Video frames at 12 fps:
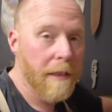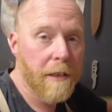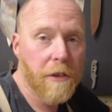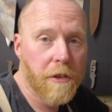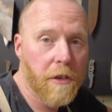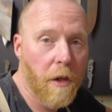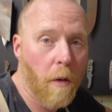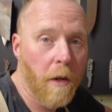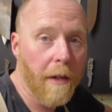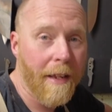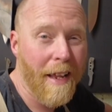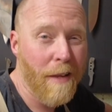just so I
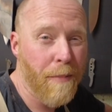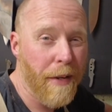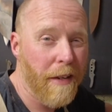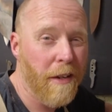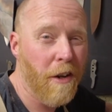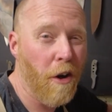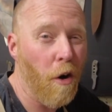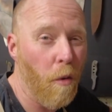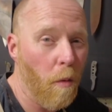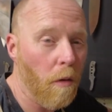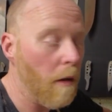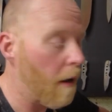can keep it
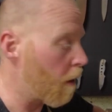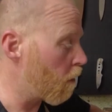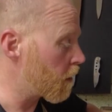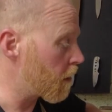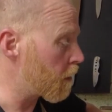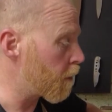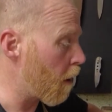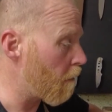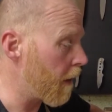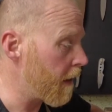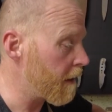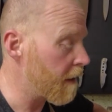cool. I don't want it to be
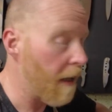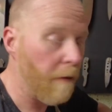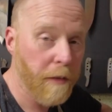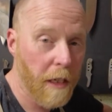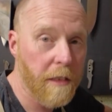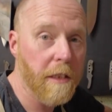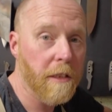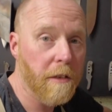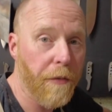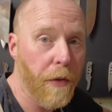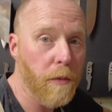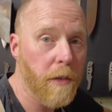overheating. I've tested this a
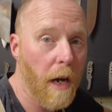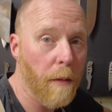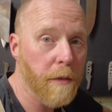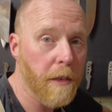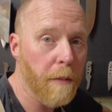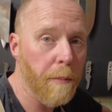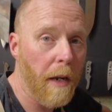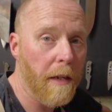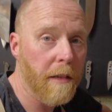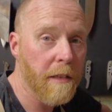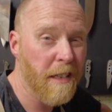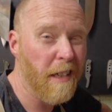few times and
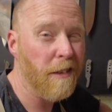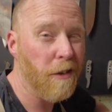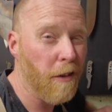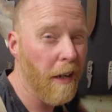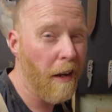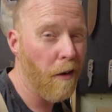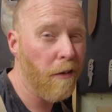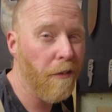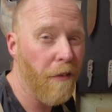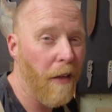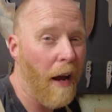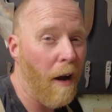the steel doesn't get
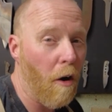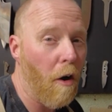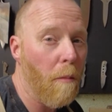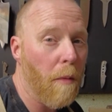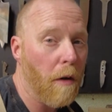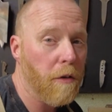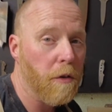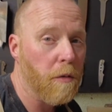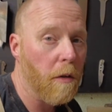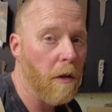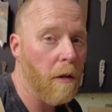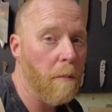that hot, but I just
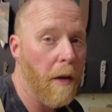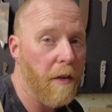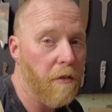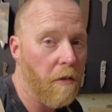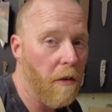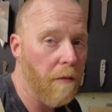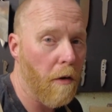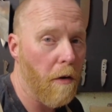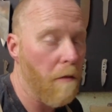want to make sure that I've got it